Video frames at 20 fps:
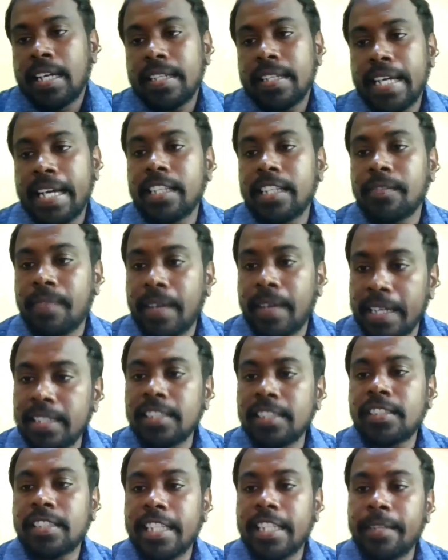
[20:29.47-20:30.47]
and the
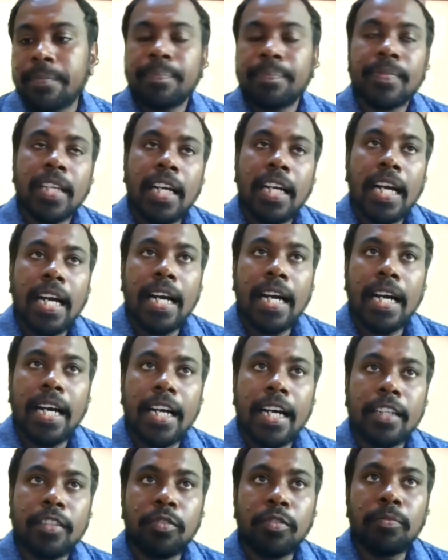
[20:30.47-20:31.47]
final step
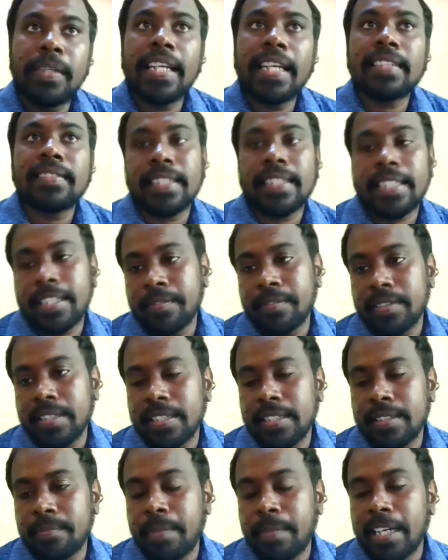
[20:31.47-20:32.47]
to be executed.
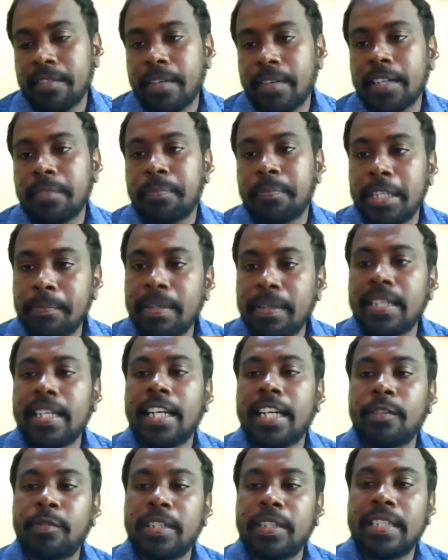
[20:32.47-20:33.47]
But what people
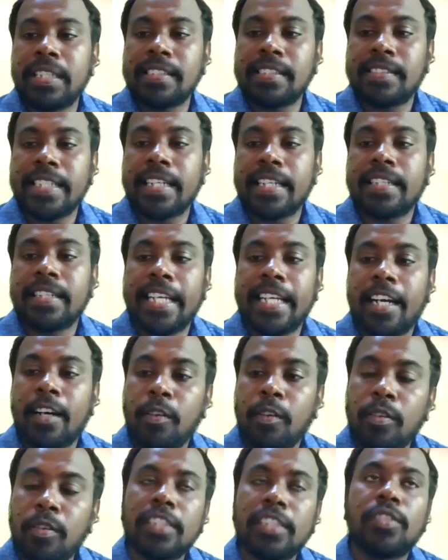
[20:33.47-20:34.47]
are doing is that they are
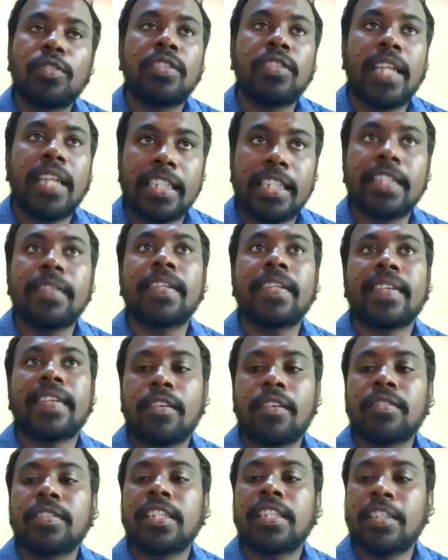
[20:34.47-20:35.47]
always doing other way
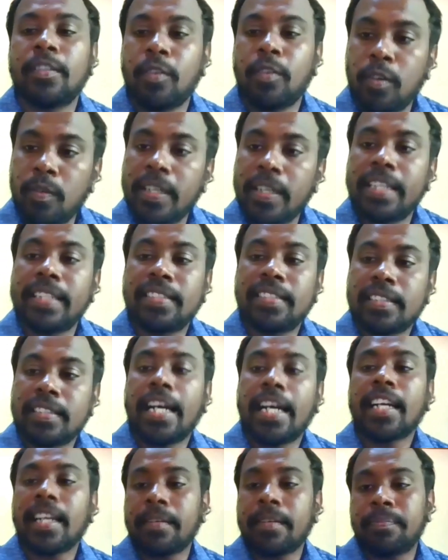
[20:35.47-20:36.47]
around. They always
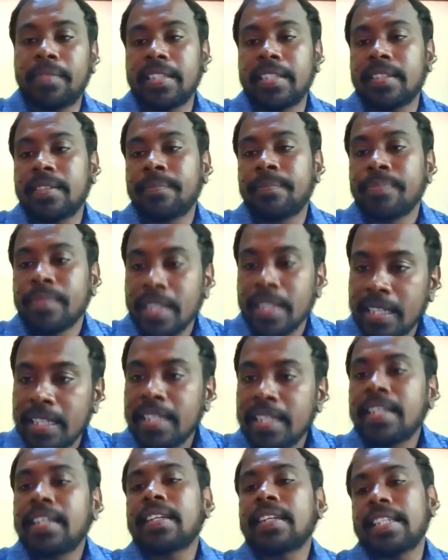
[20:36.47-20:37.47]
start up with
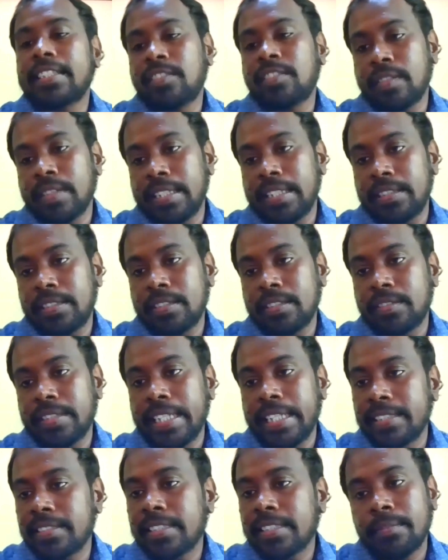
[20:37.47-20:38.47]
restoration.
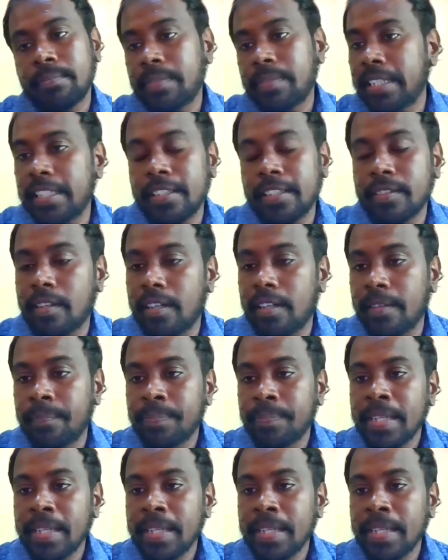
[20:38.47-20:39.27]
That is completely wrong.